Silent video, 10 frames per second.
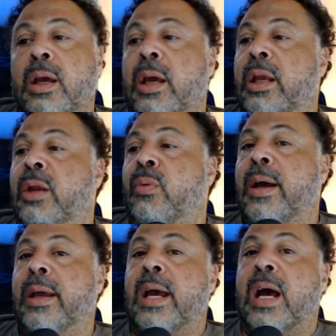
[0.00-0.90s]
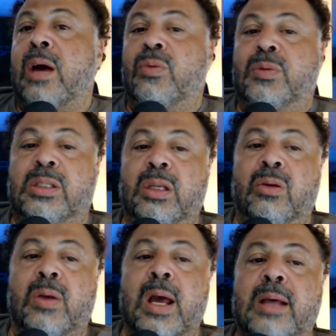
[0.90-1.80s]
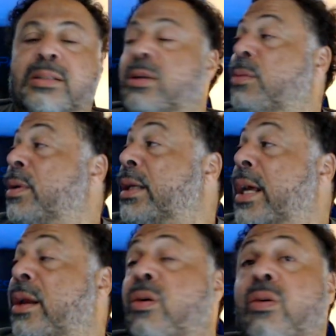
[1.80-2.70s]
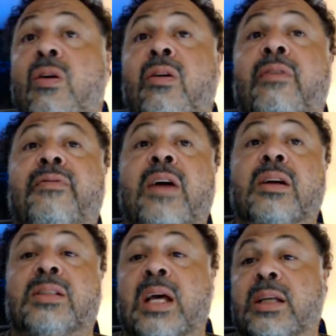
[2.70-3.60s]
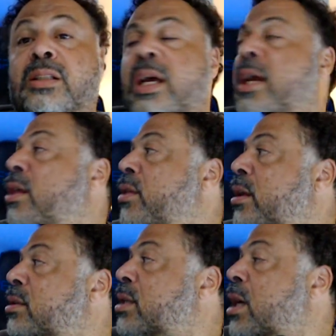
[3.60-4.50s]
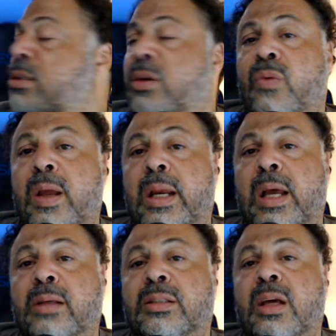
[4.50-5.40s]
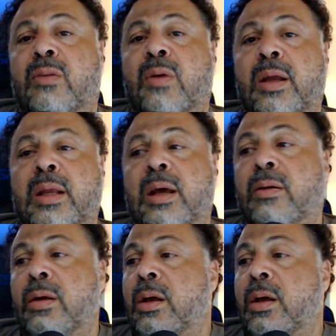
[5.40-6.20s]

Anyway, I will see you guys a little bit later on our fireside chat. I think it's actually raining outside right now.